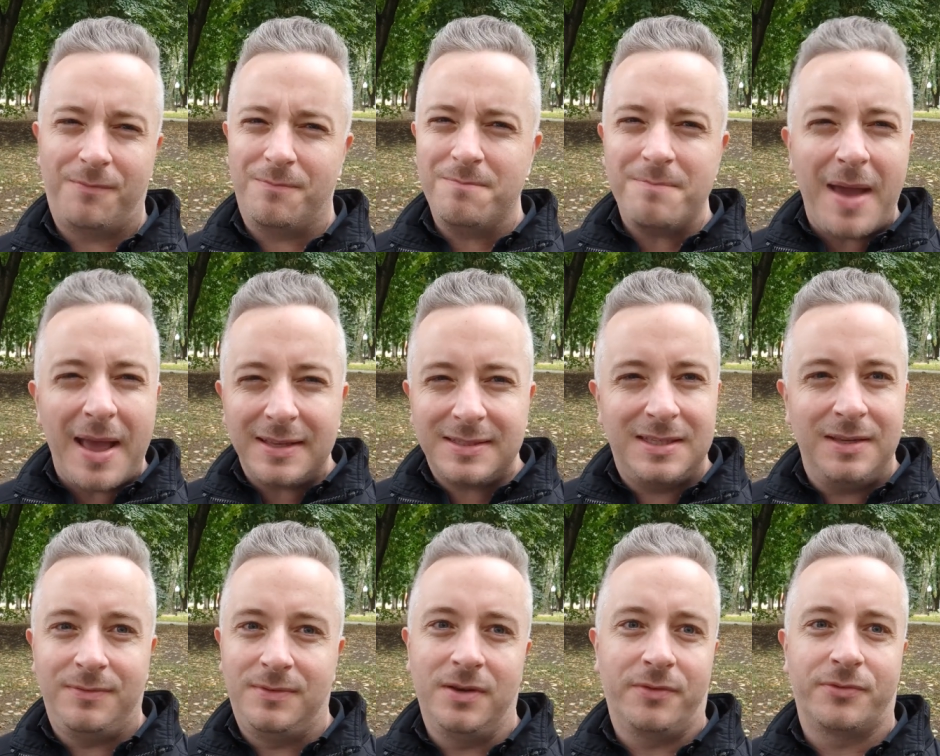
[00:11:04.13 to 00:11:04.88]
Like,
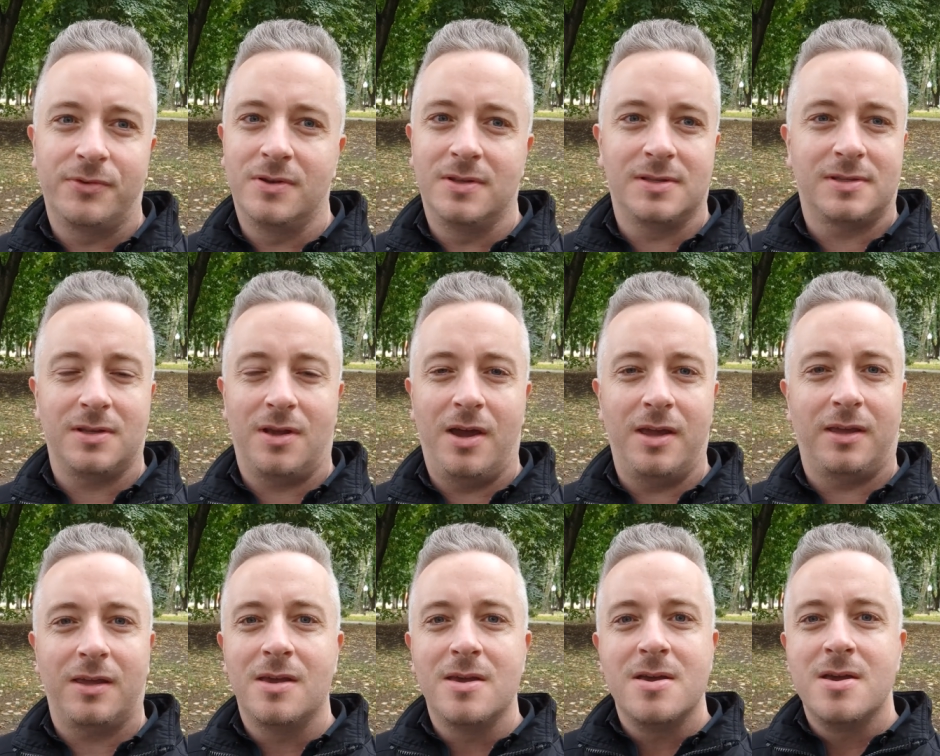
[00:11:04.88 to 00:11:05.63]
massive difference.
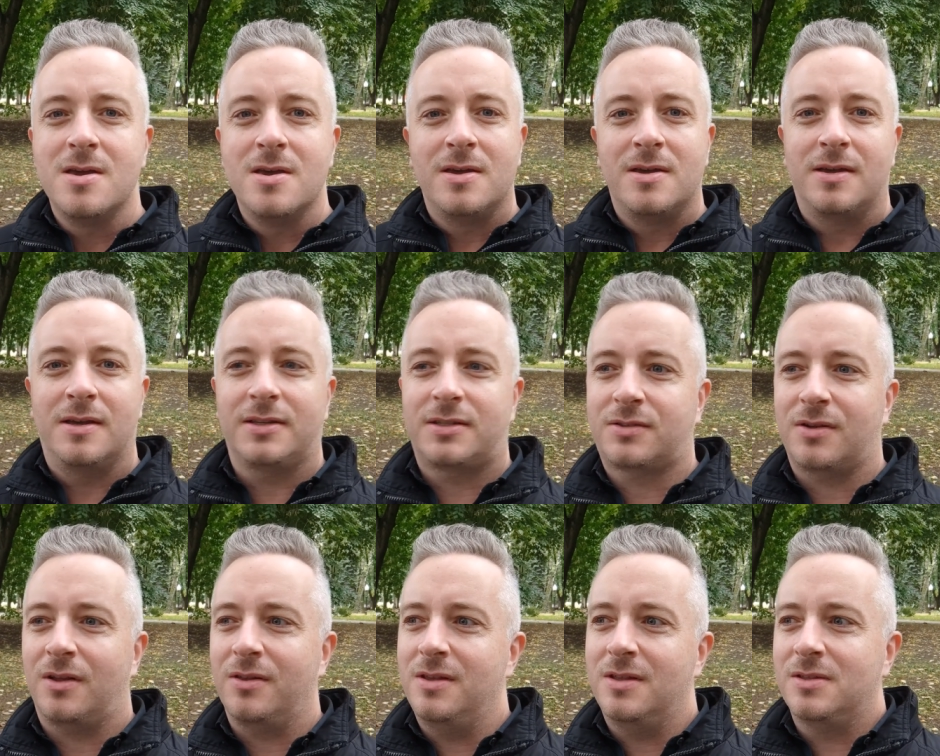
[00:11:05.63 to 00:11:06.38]
Like,
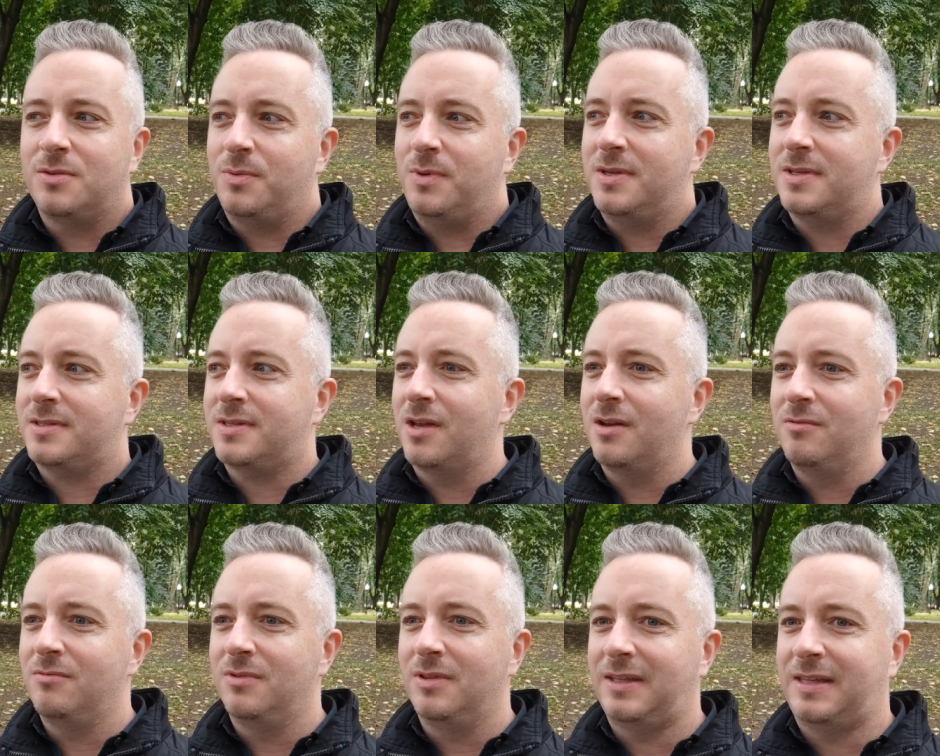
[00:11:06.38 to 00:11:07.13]
Australians, we just
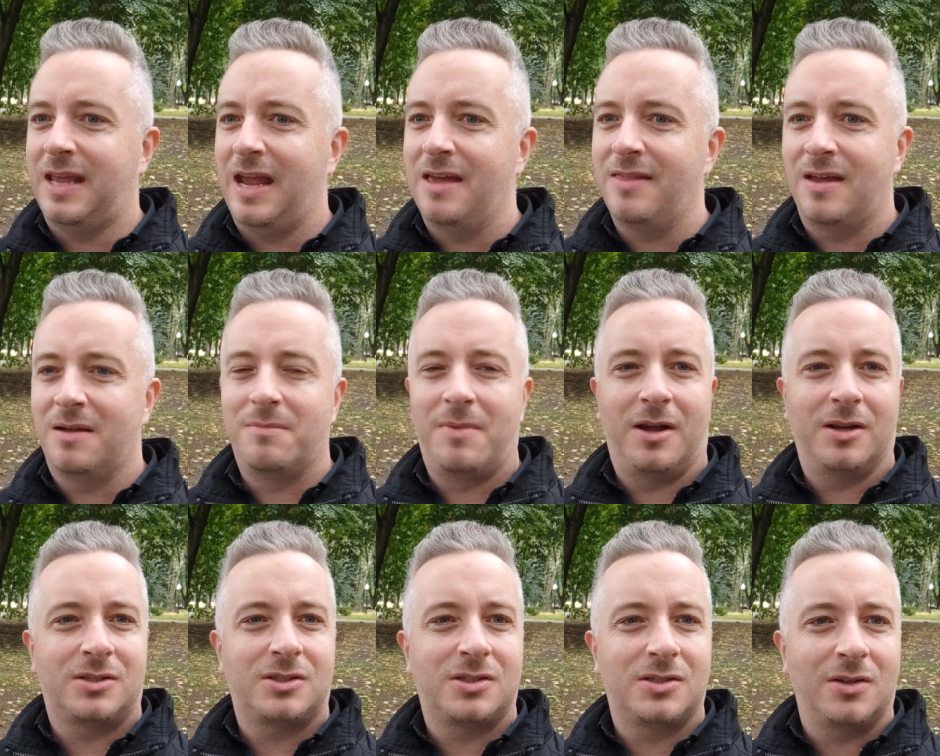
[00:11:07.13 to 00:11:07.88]
don't really care that
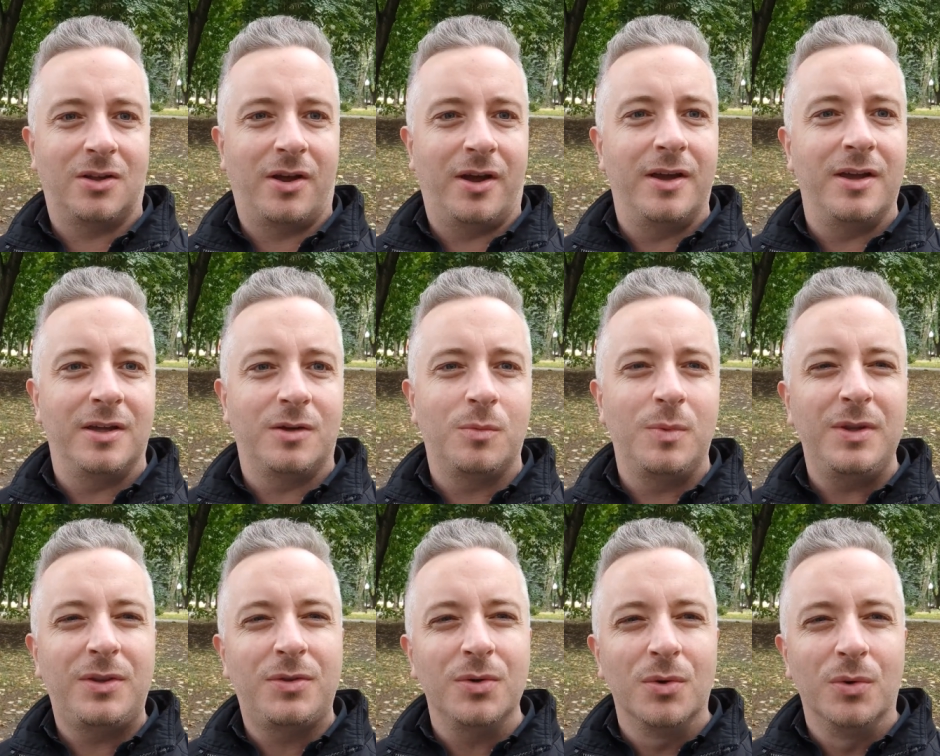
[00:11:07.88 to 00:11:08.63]
much. Like,
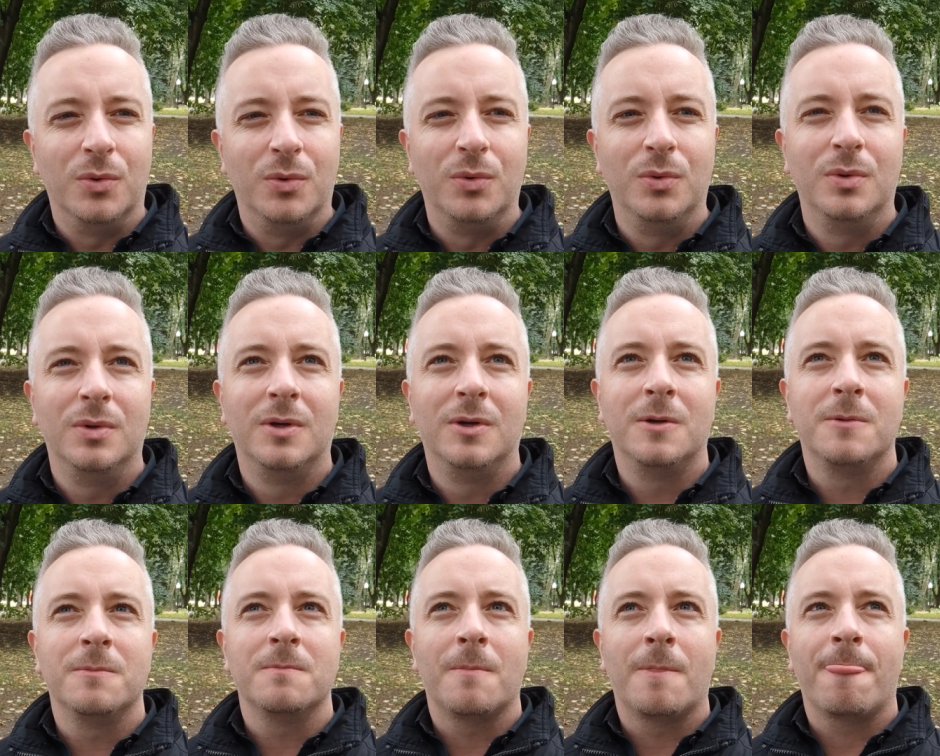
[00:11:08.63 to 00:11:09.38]
we do,
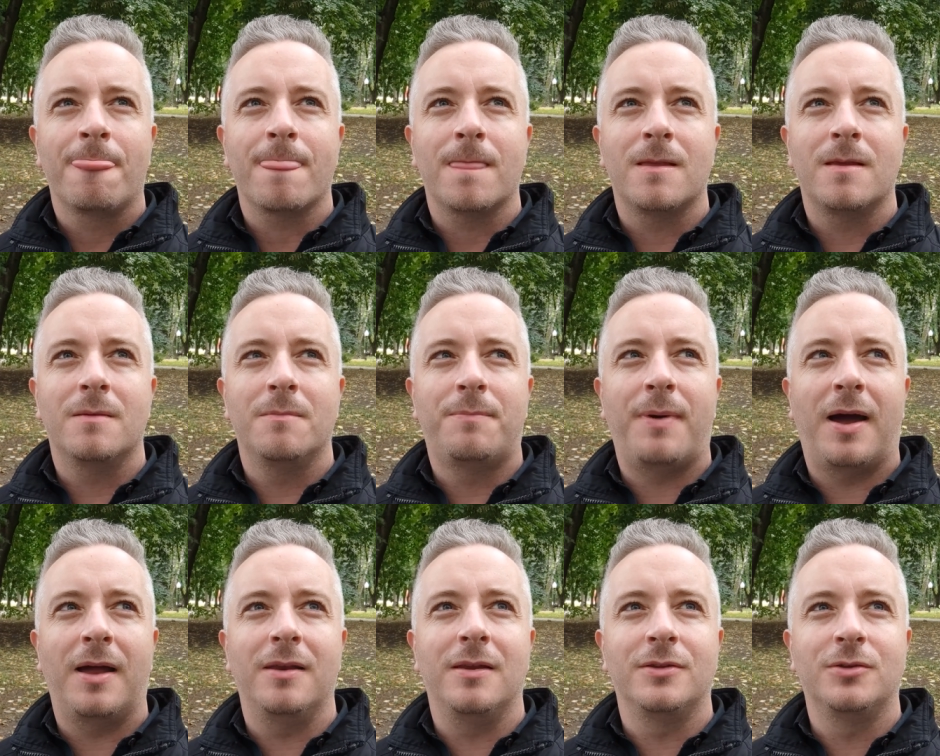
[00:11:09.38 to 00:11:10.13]

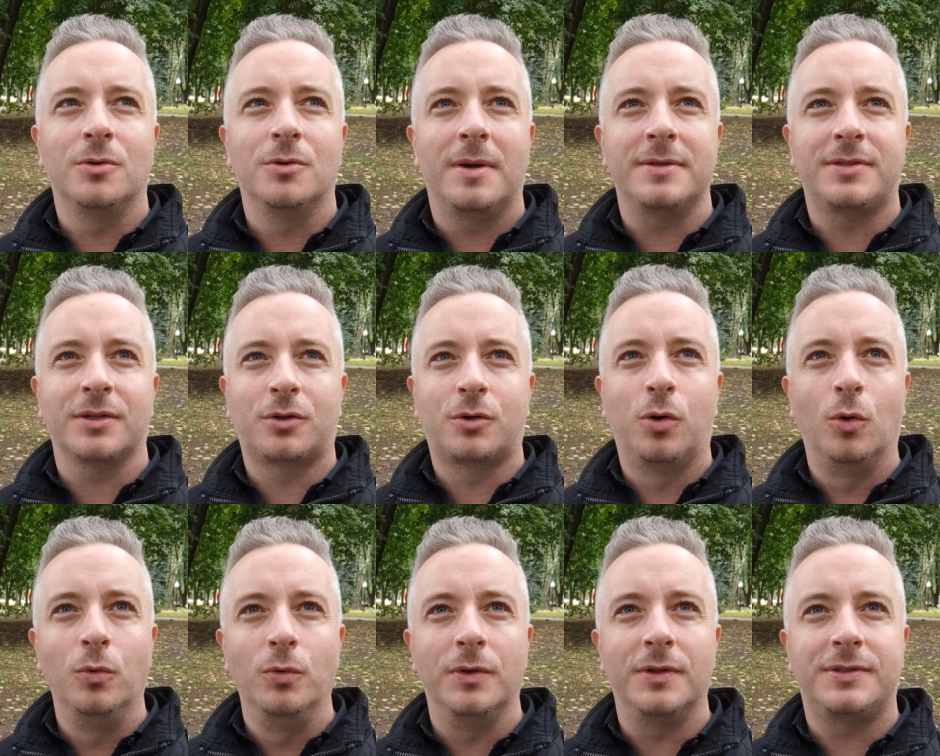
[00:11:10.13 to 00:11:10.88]
but there's almost a
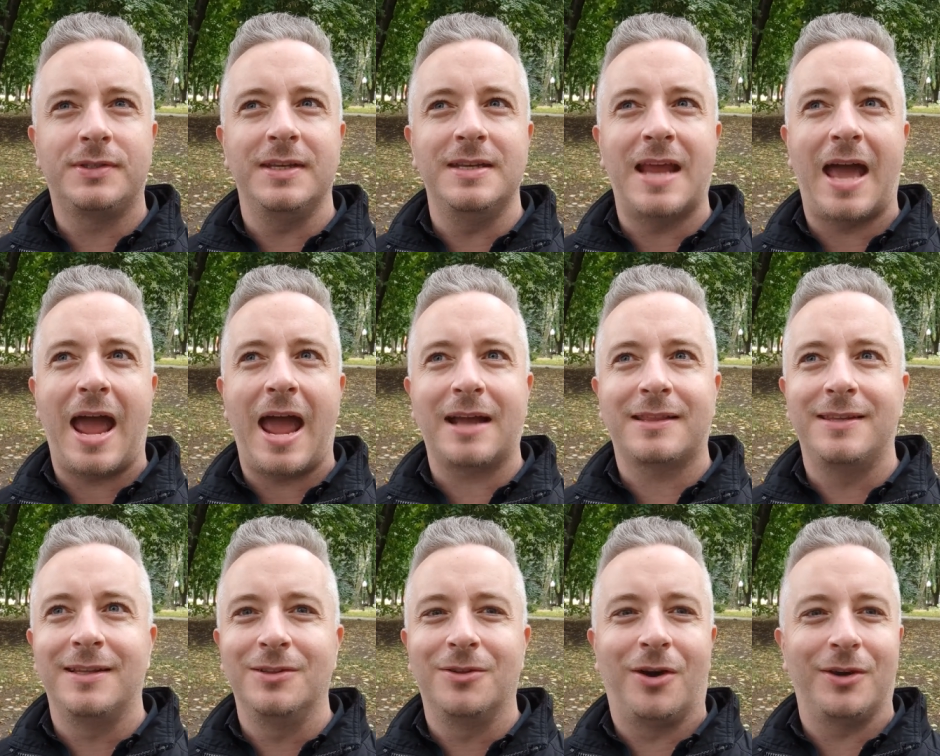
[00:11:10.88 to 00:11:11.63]
coolness in
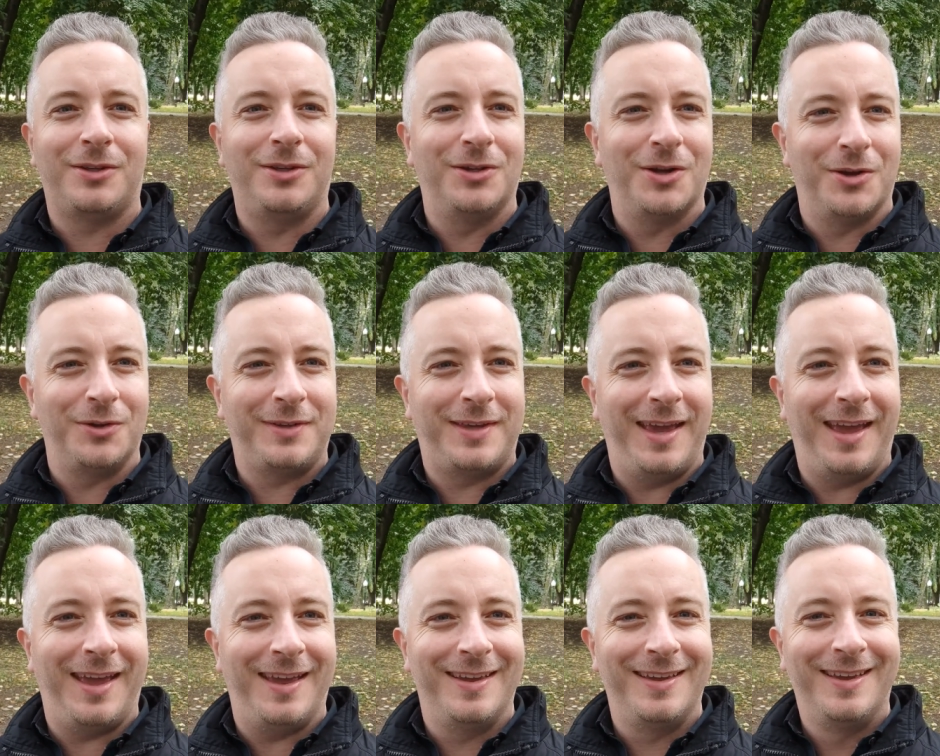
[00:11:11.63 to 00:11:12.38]
acting like you don't
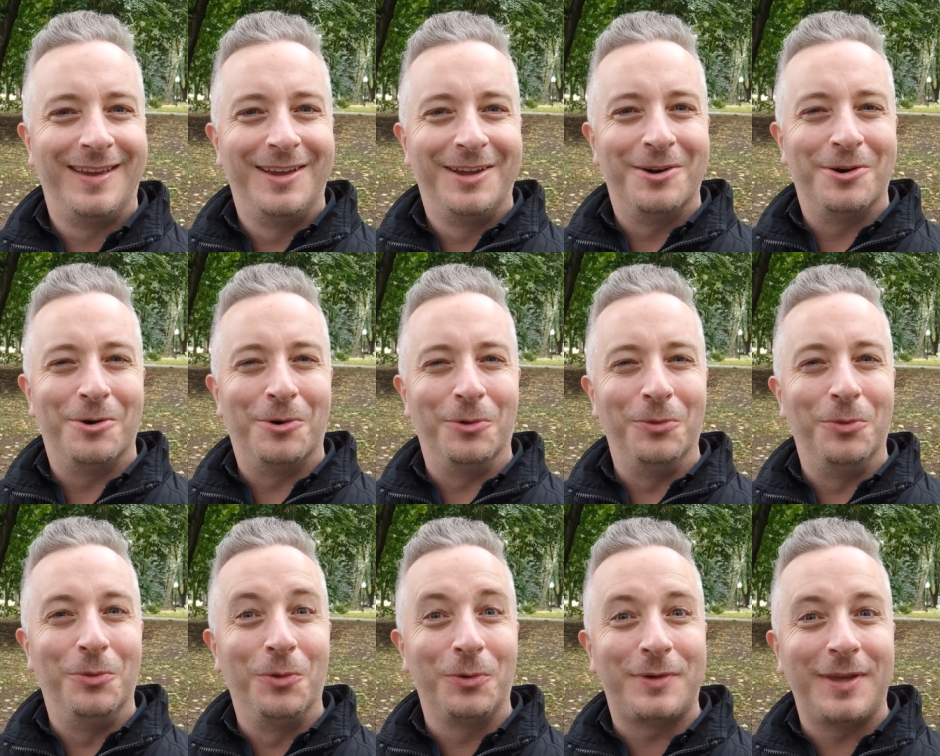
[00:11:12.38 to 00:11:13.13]
care,
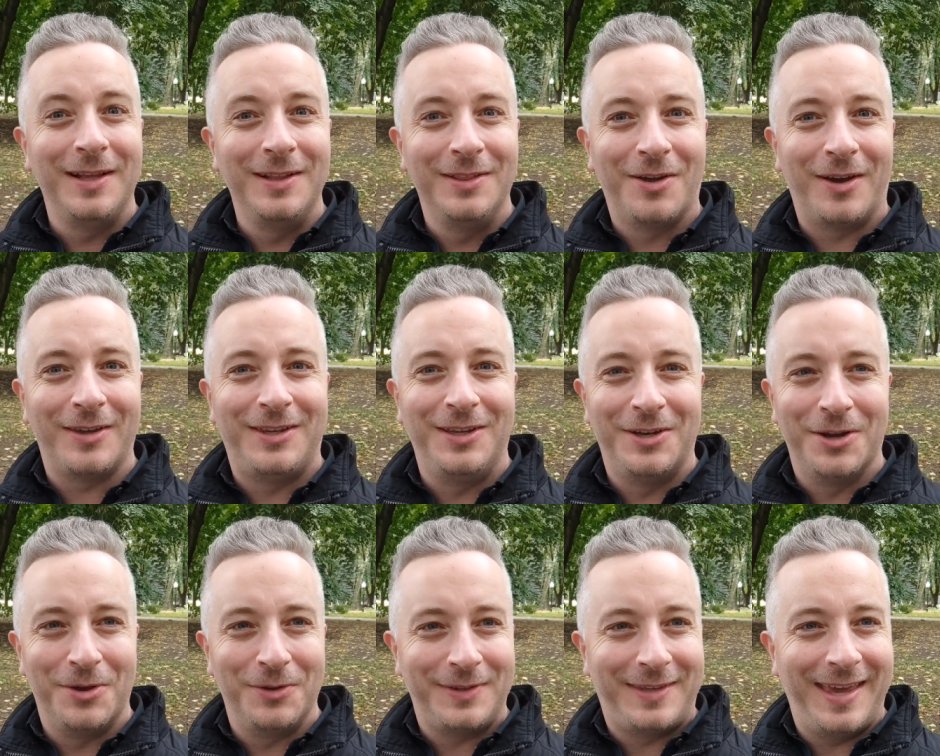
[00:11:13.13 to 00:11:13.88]
or looking like
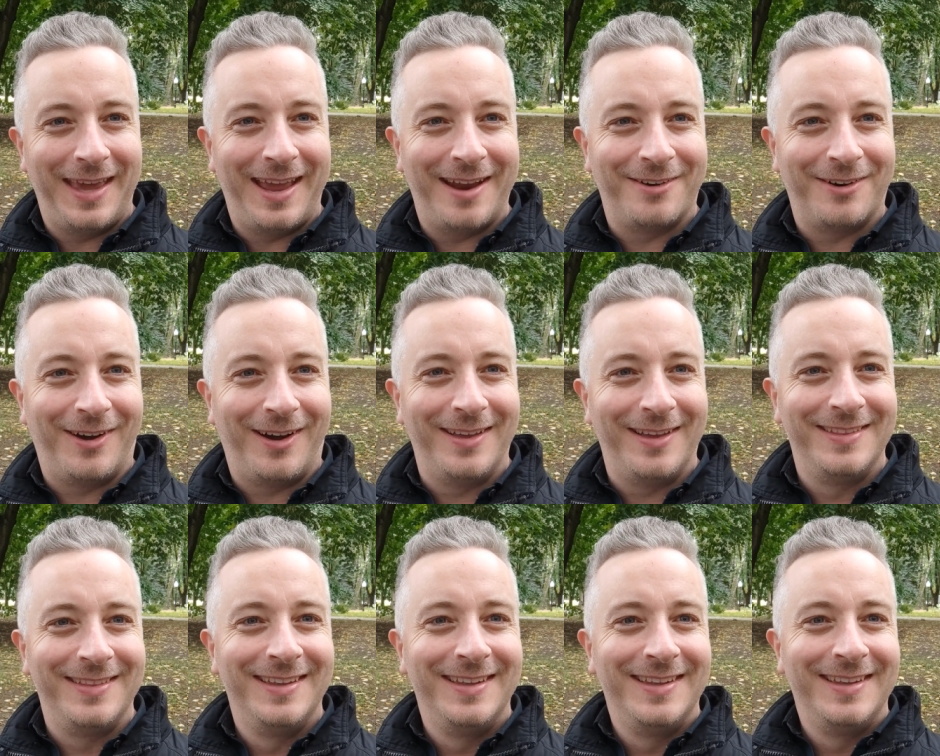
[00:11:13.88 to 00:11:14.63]
you don't care,
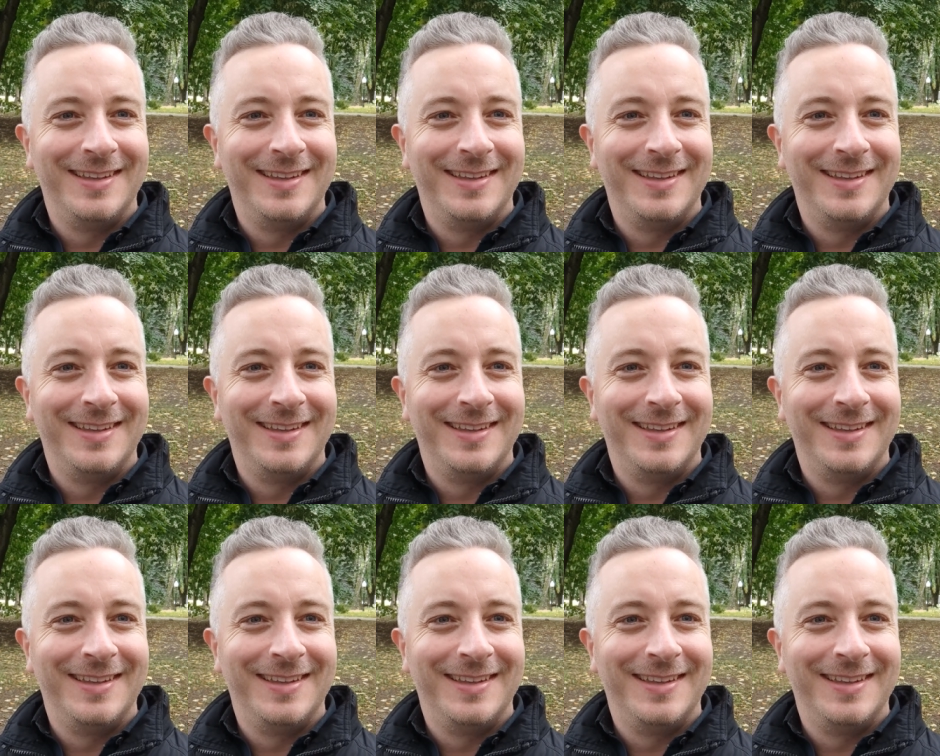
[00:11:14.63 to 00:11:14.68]
right?